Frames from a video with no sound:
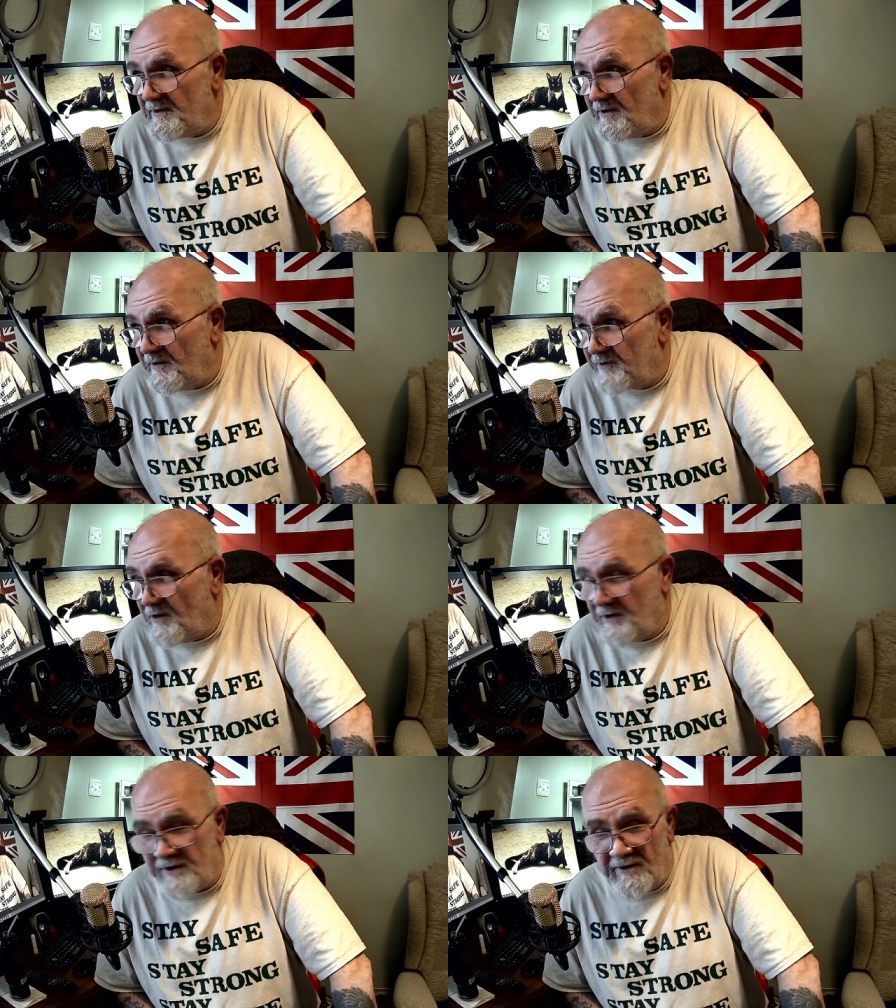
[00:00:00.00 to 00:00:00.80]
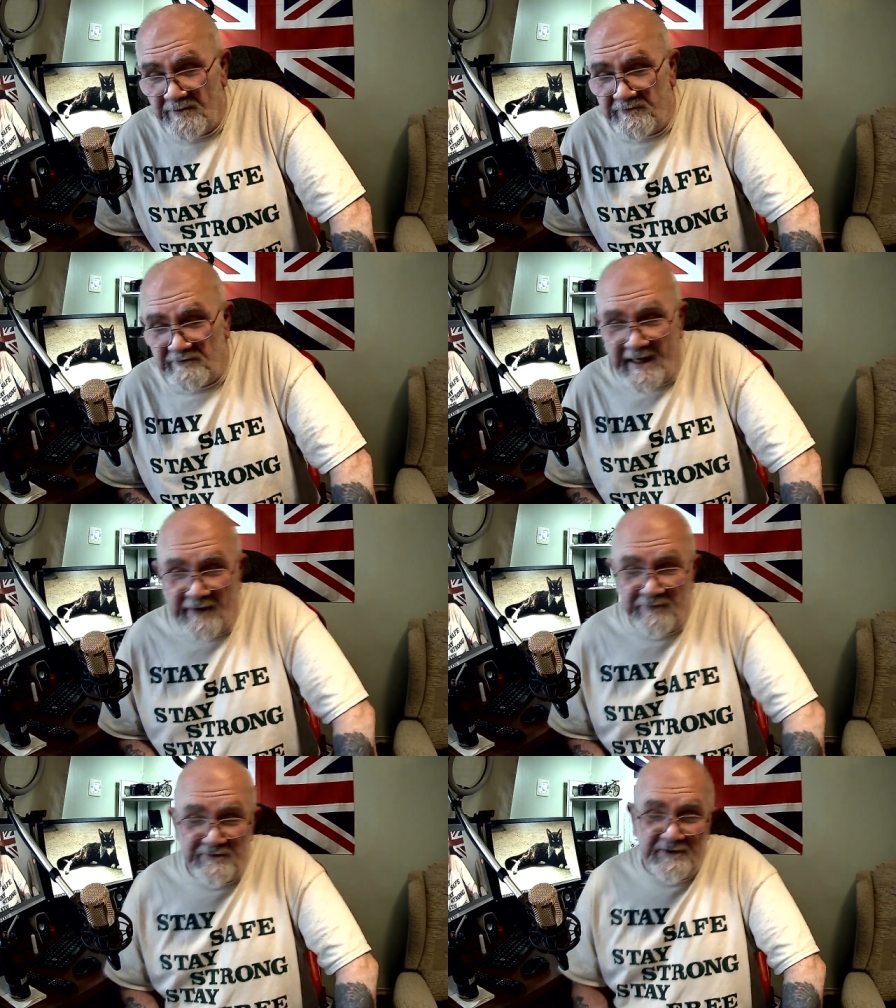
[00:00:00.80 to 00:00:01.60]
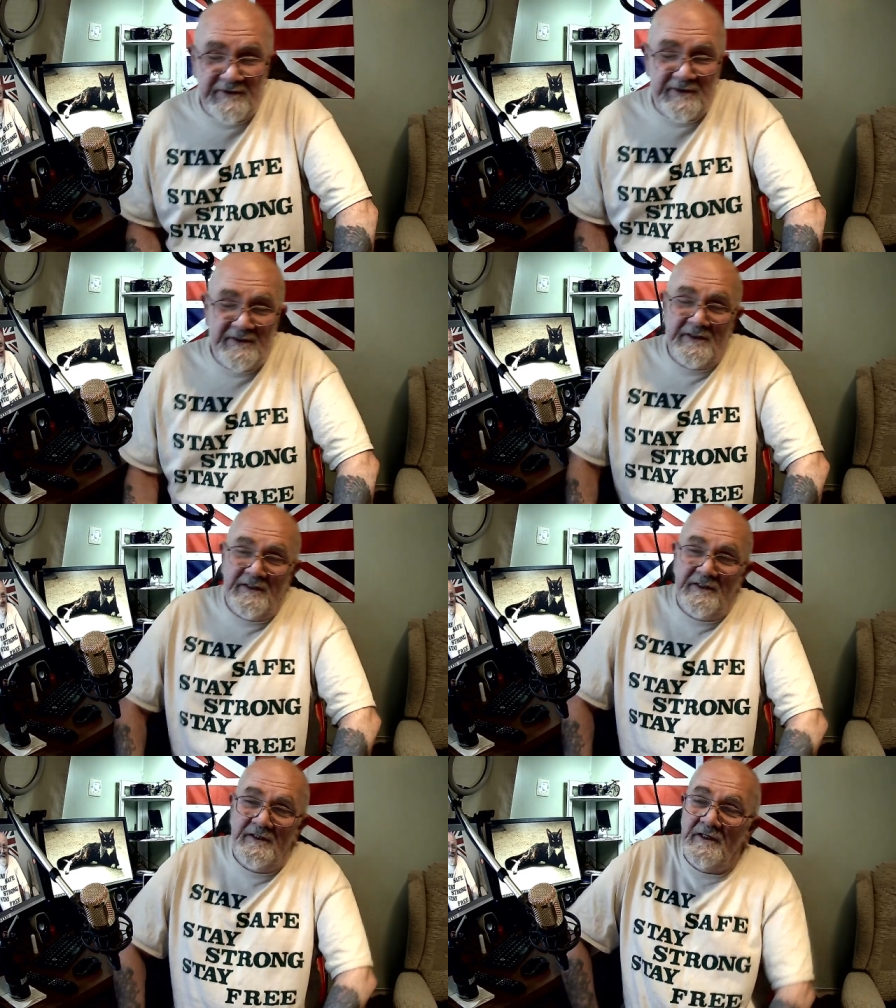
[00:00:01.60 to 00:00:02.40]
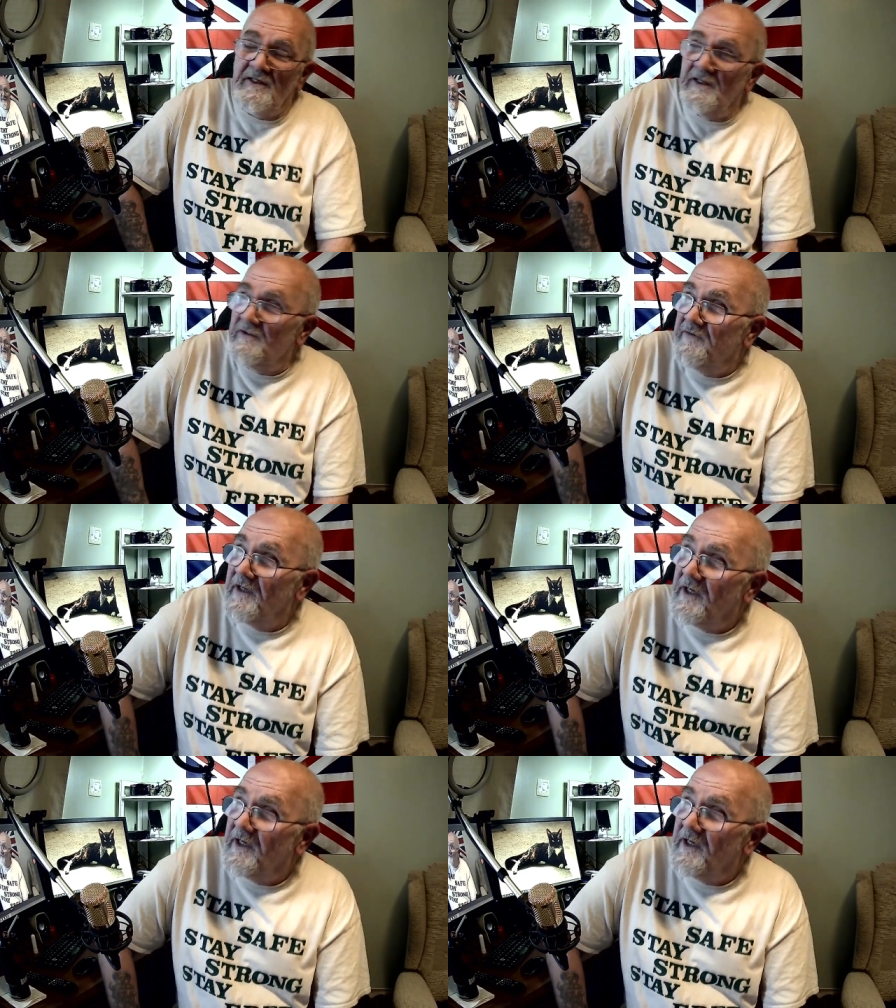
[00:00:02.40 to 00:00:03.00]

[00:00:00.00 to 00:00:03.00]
I've got another round of